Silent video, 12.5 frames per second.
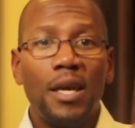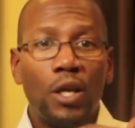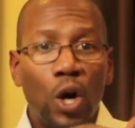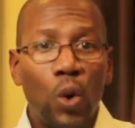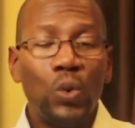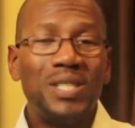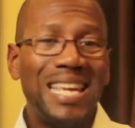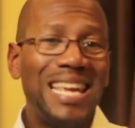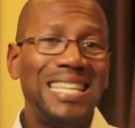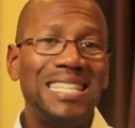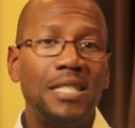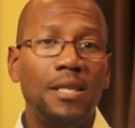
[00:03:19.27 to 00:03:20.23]
goes
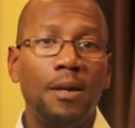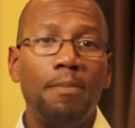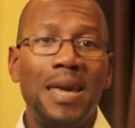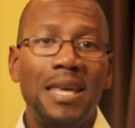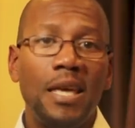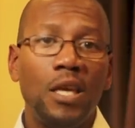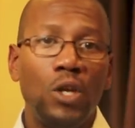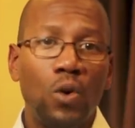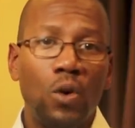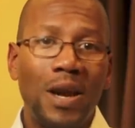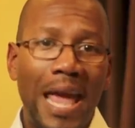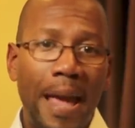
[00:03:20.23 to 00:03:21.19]
into making your